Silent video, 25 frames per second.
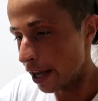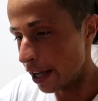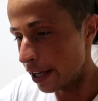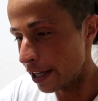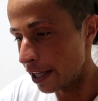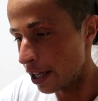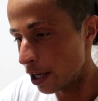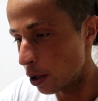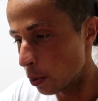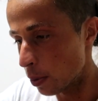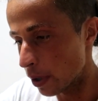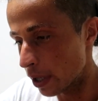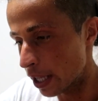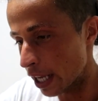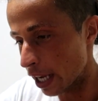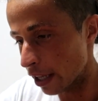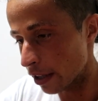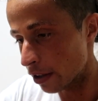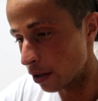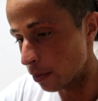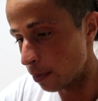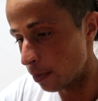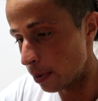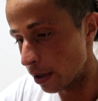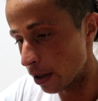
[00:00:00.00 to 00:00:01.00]
And here we
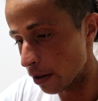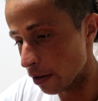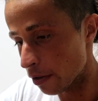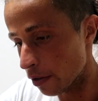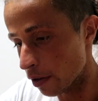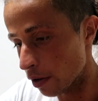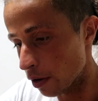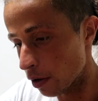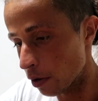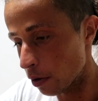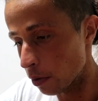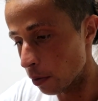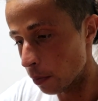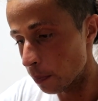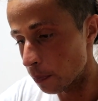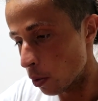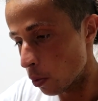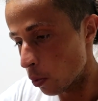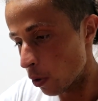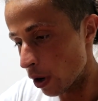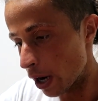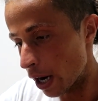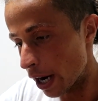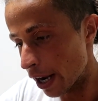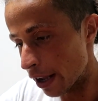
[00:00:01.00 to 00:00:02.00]
got the bill. So
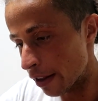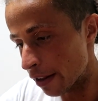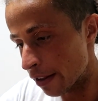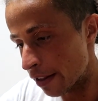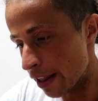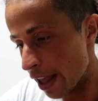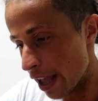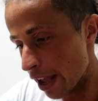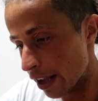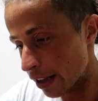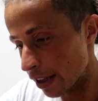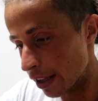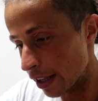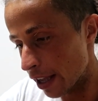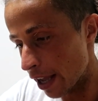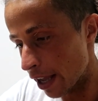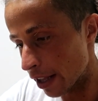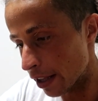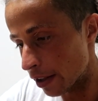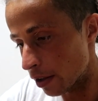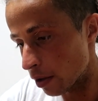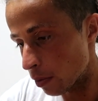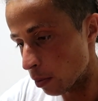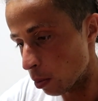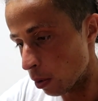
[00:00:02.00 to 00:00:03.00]
we're exactly
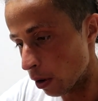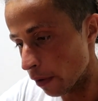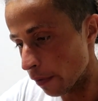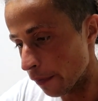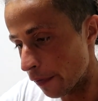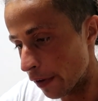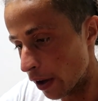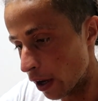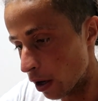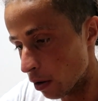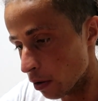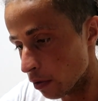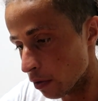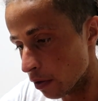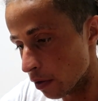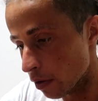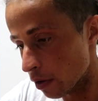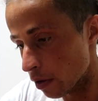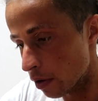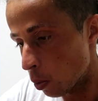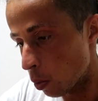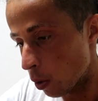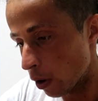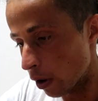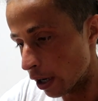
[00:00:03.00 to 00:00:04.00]
at
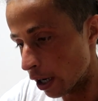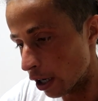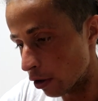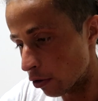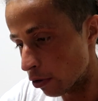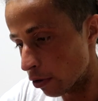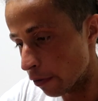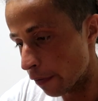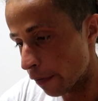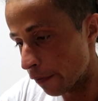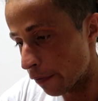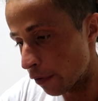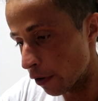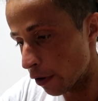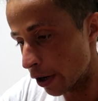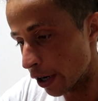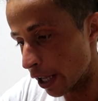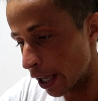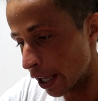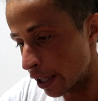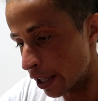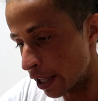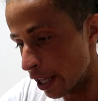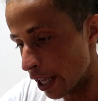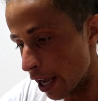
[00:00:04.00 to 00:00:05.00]

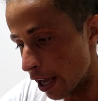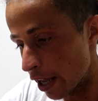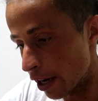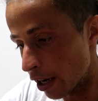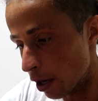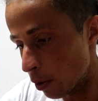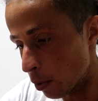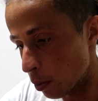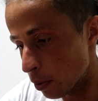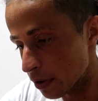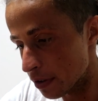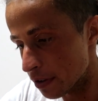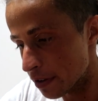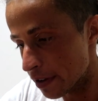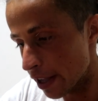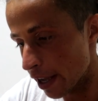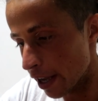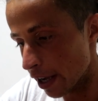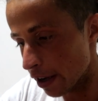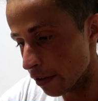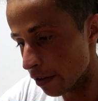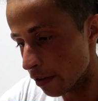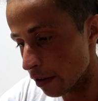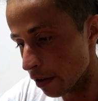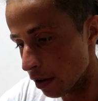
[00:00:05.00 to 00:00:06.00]
1,138 yen, and with
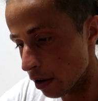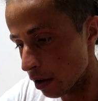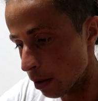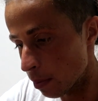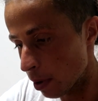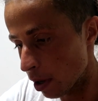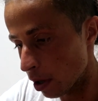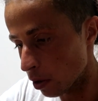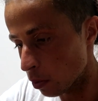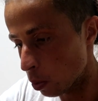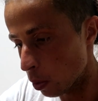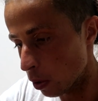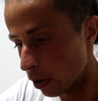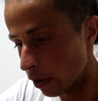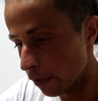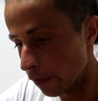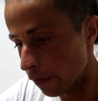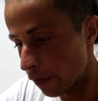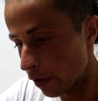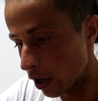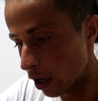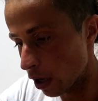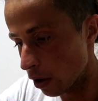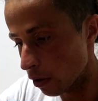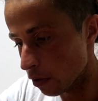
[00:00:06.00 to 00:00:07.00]
tax about
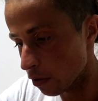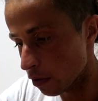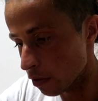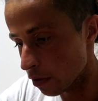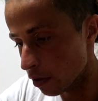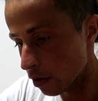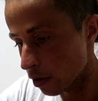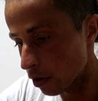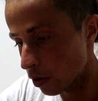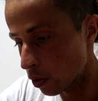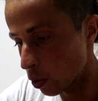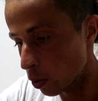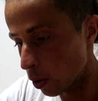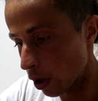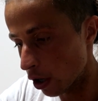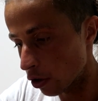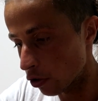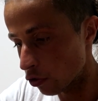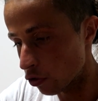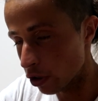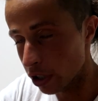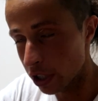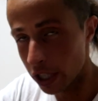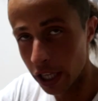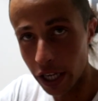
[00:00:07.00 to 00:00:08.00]

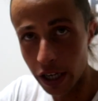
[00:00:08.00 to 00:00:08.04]
1,200